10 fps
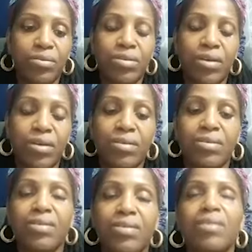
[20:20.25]
That's, I
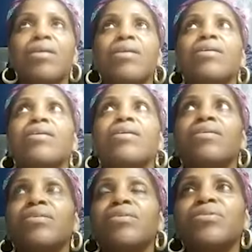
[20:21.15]
said in
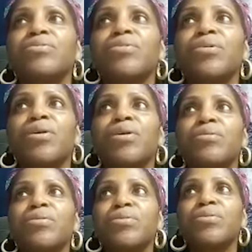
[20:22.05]
another interview I
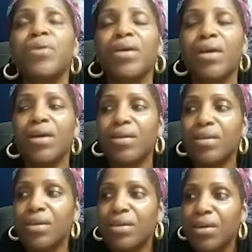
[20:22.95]
was doing,
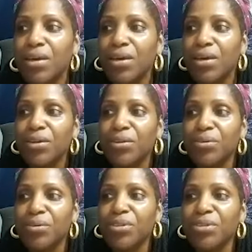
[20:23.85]
and you
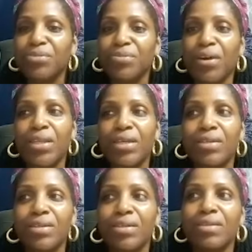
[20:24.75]
know, she felt that
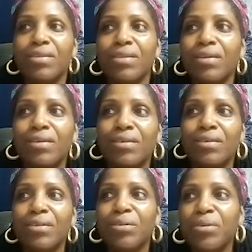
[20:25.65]
she didn't think
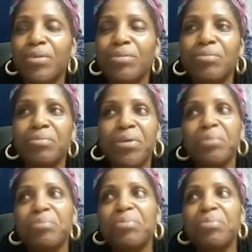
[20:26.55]
she would be
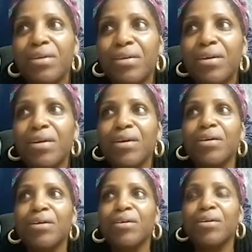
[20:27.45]
a big
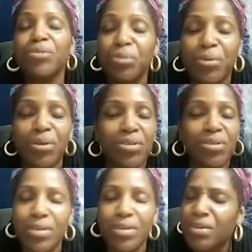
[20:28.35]
contributor
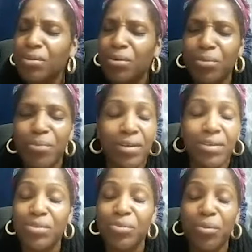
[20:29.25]
to this. I said, oh my
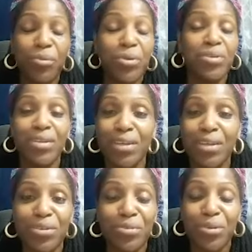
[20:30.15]
goodness, when we were done the
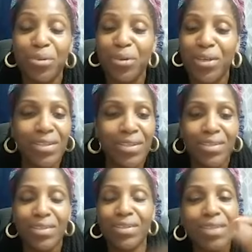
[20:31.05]
interview, I said,
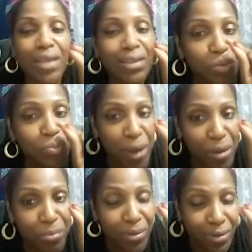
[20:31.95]
listen, it's that little
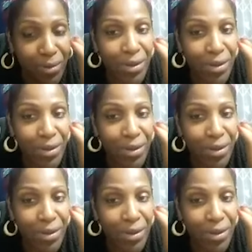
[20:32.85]
pebble.